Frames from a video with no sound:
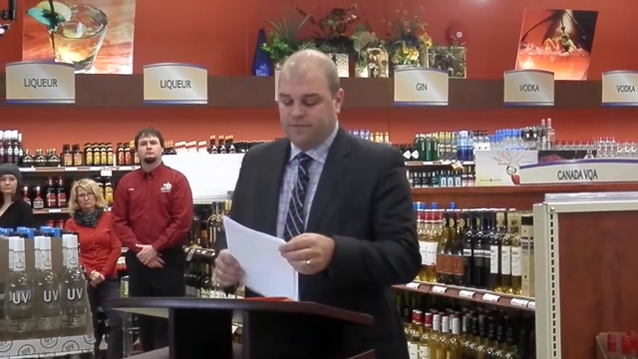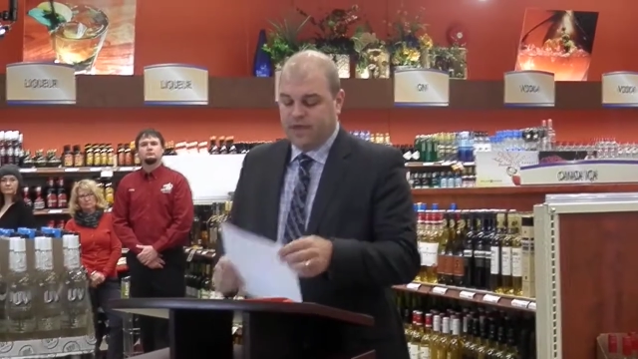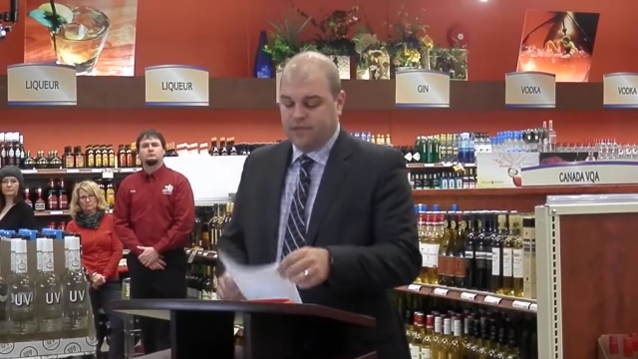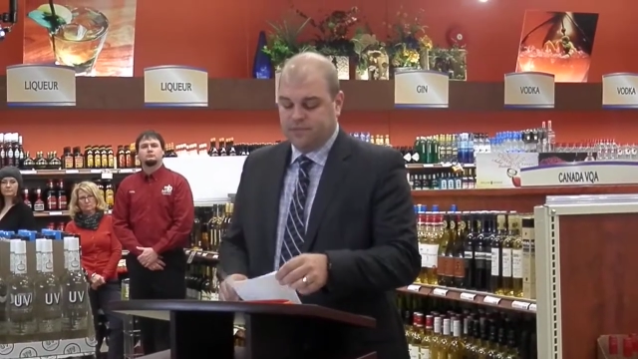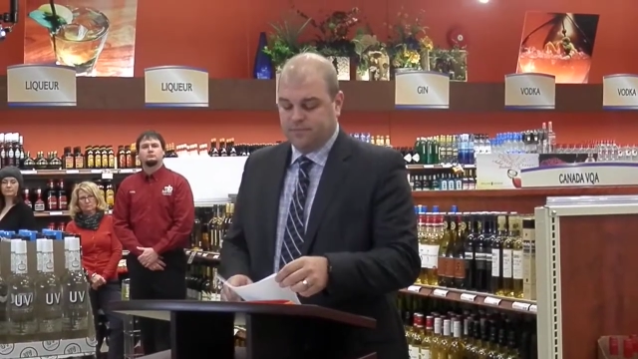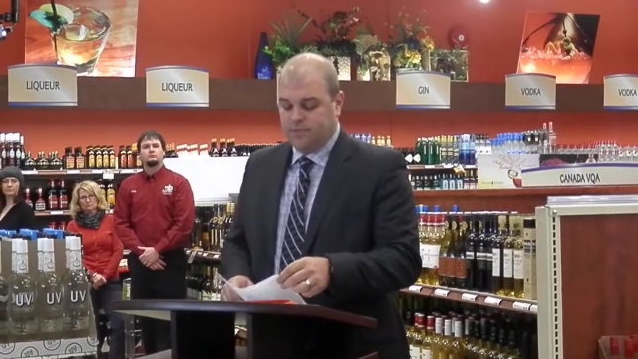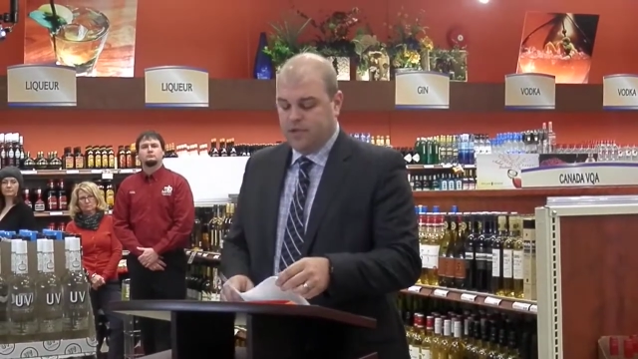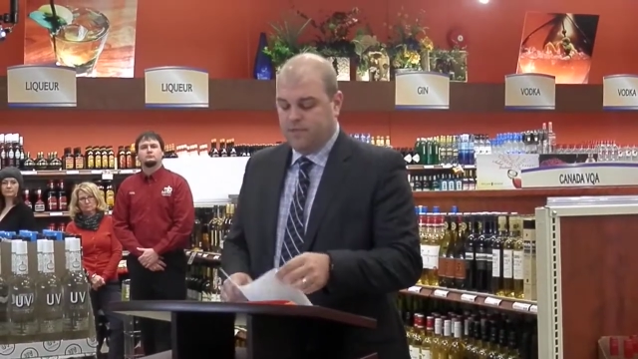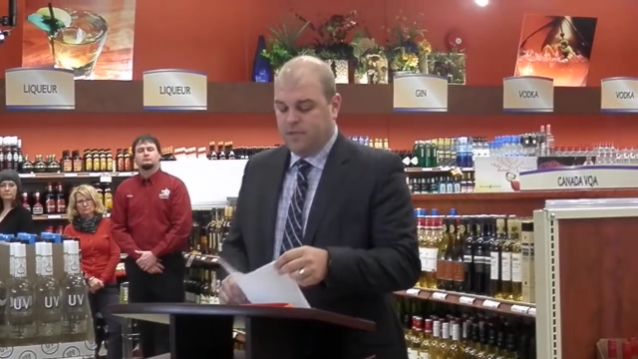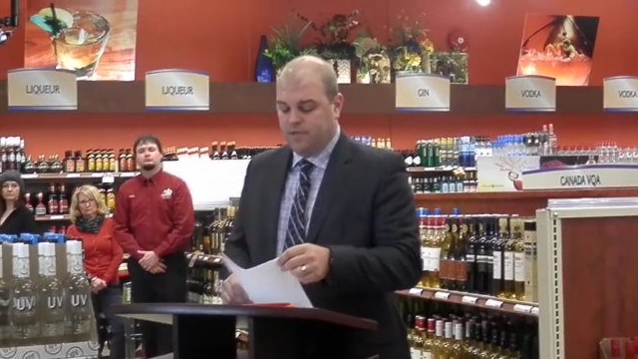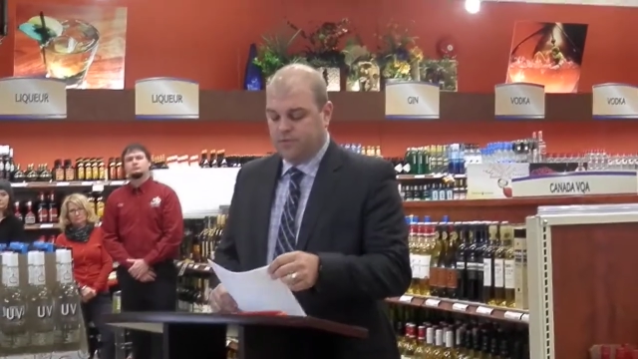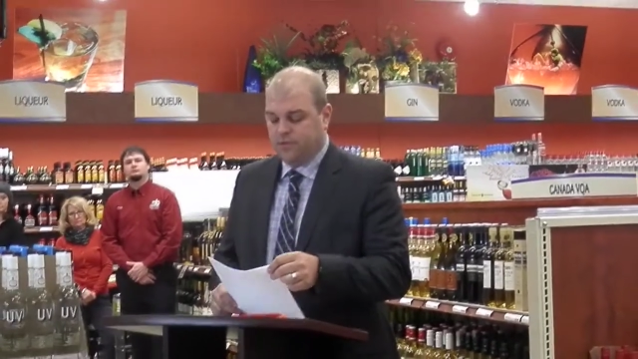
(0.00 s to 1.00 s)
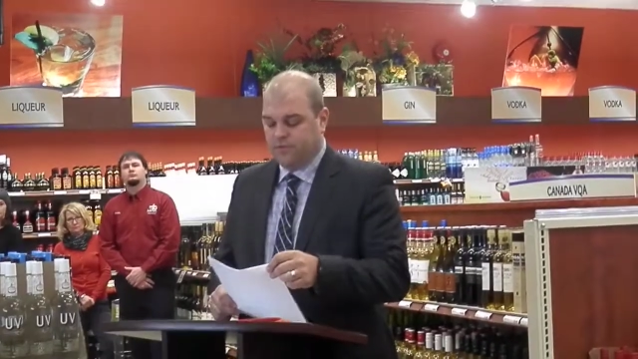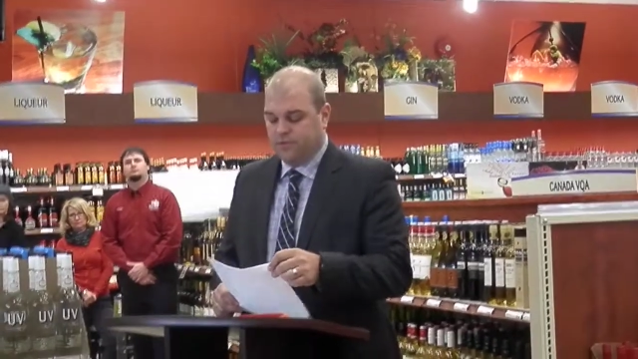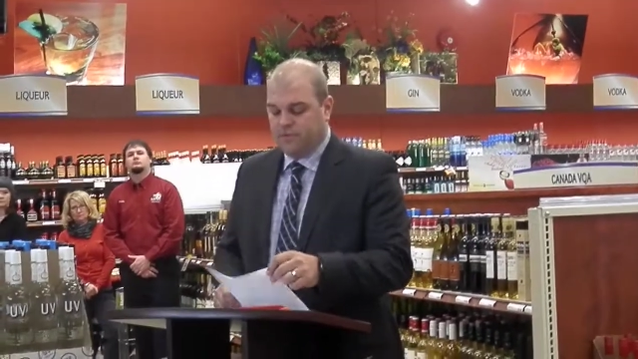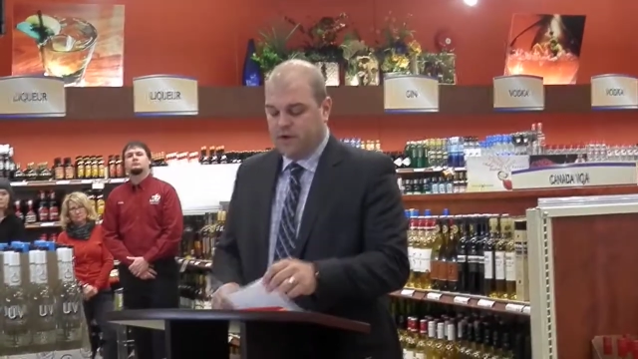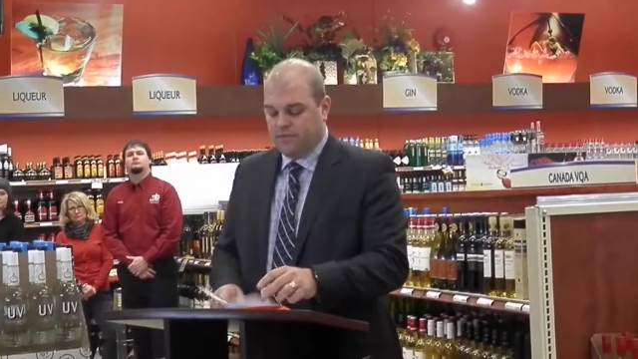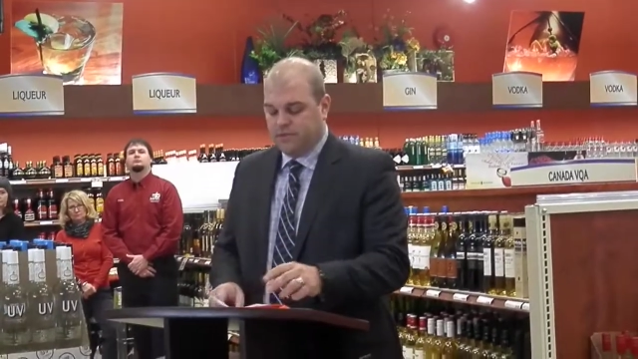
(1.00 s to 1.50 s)
thank some key people who are
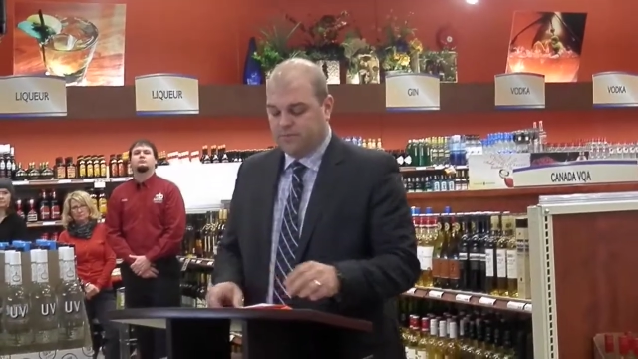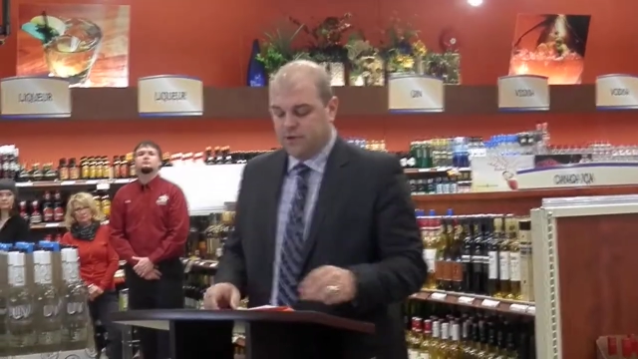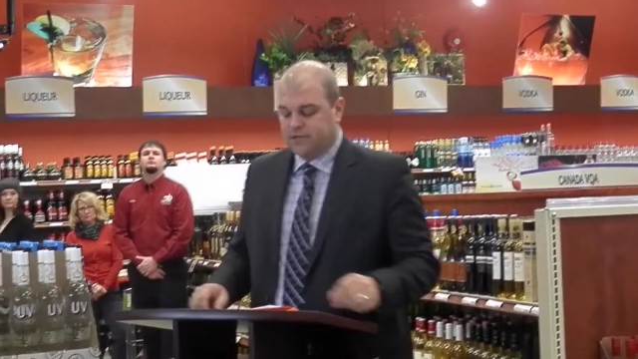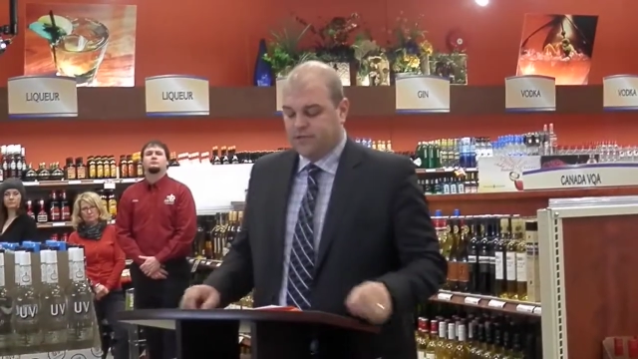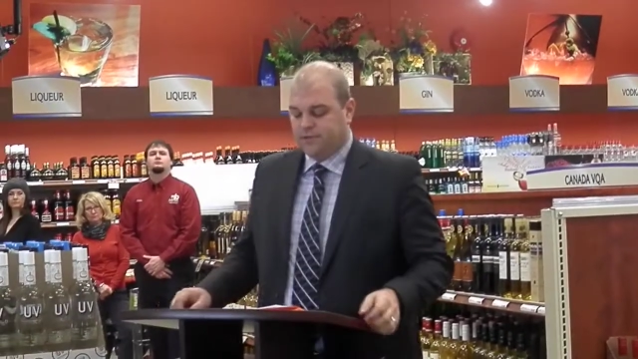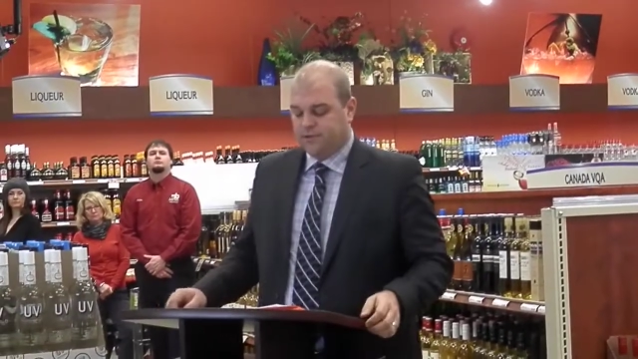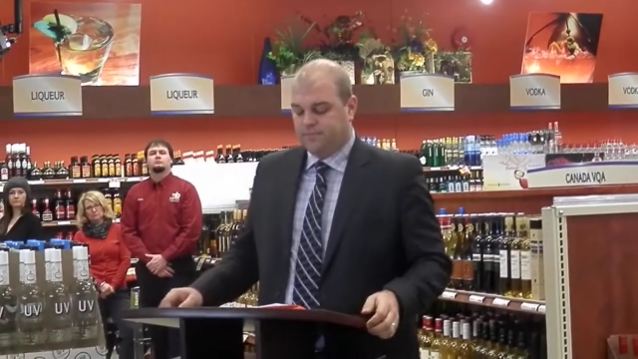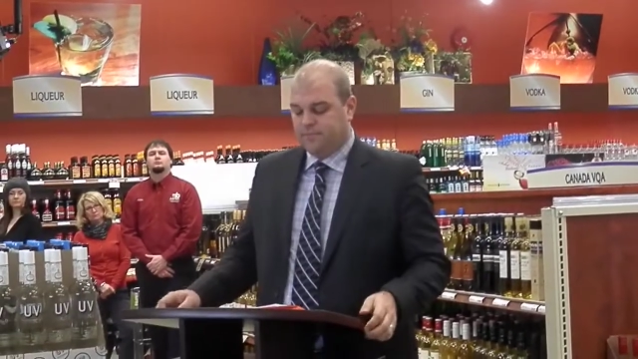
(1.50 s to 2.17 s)
involved in this project.